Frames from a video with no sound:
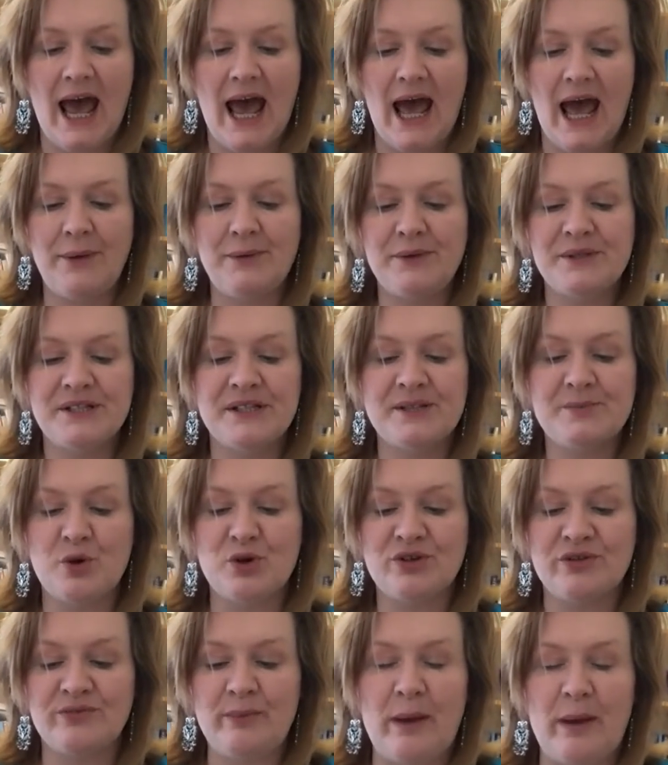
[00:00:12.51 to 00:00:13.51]
how has the
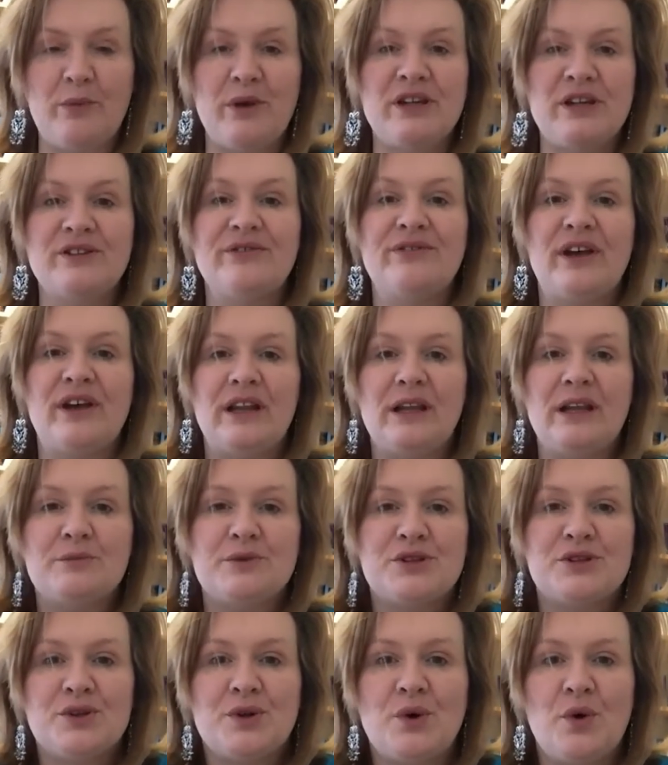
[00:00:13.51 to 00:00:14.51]
sport of memory
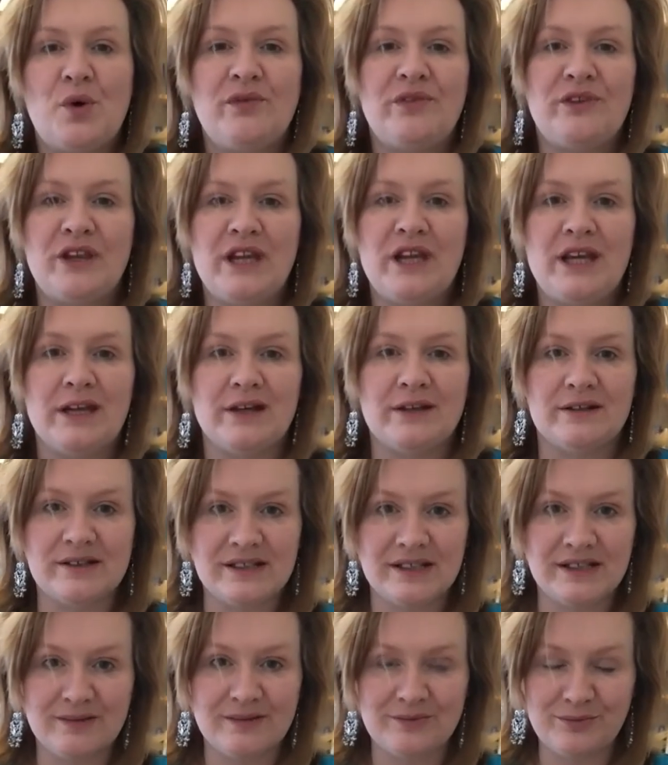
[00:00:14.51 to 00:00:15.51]
developed over the
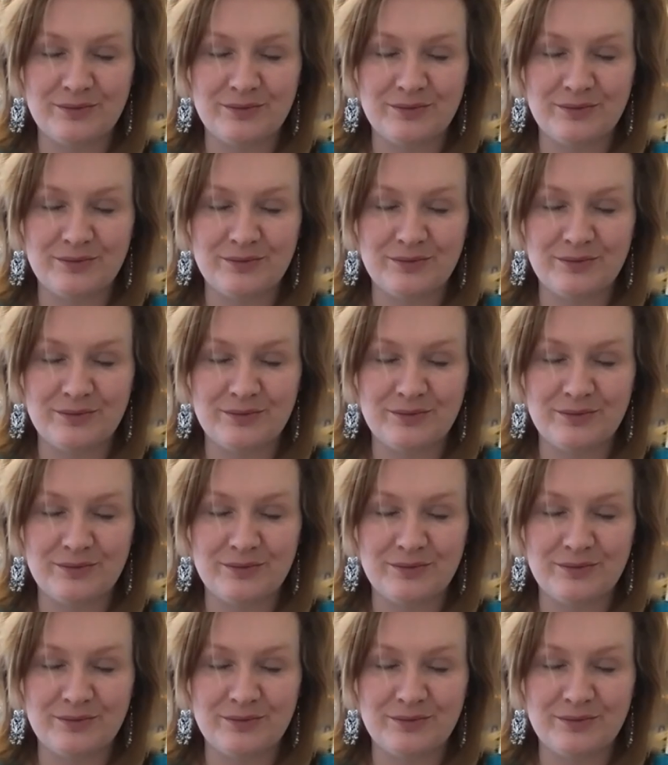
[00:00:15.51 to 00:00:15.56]
years?